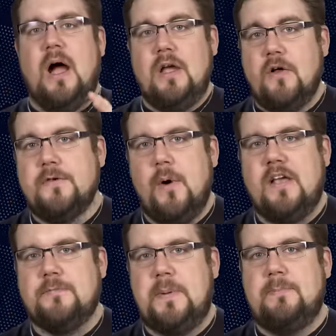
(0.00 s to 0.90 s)
I also
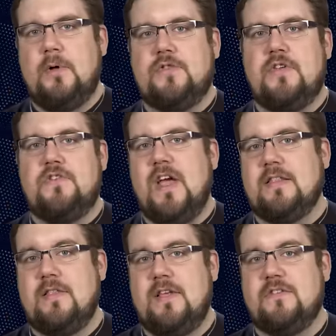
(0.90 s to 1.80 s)
asked people to
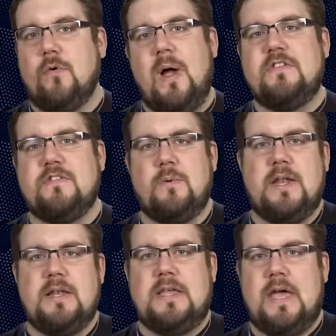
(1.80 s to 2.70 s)
check the list twice so
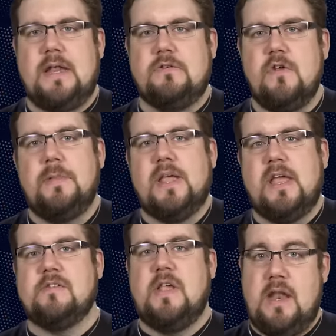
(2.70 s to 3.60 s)
we didn't get duplicates,